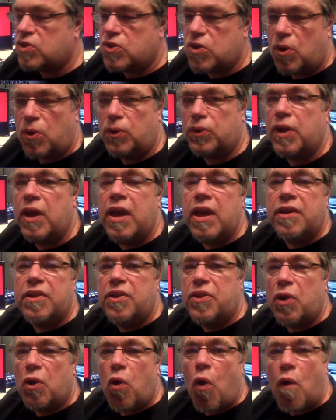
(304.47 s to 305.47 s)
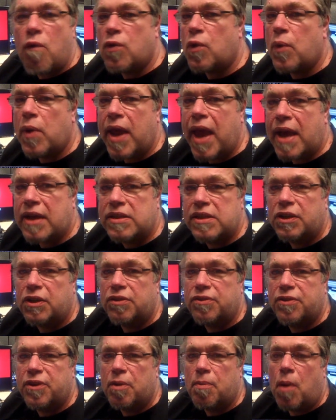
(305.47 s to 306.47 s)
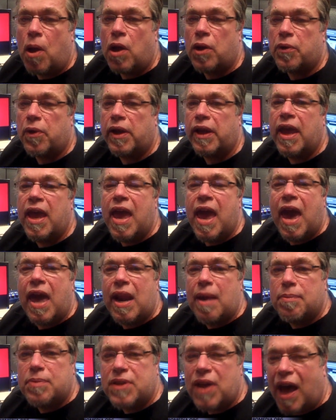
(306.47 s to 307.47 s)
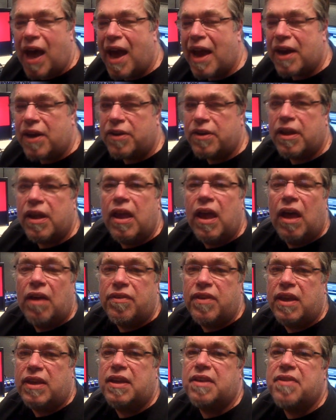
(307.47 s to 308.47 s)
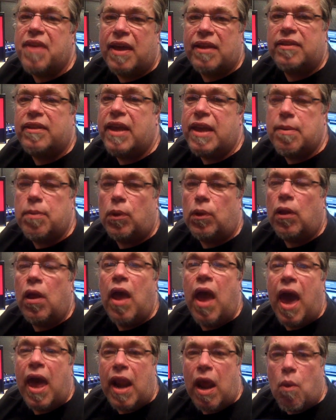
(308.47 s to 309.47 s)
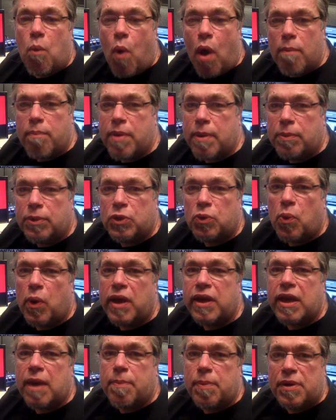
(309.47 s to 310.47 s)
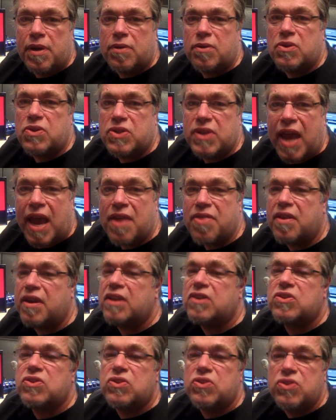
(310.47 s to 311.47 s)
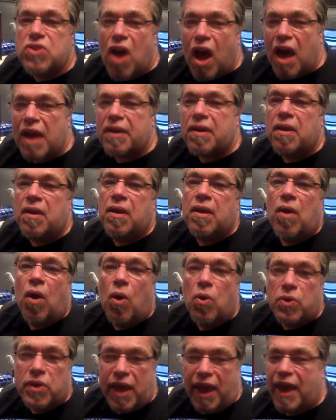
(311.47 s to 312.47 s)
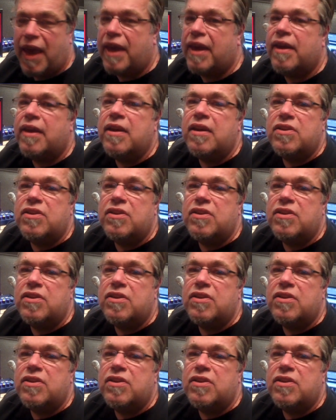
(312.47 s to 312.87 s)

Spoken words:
is told that they're overreacting or fear-mongering, and I'm tired of getting that label, and I want people to wake up and understand that it's not okay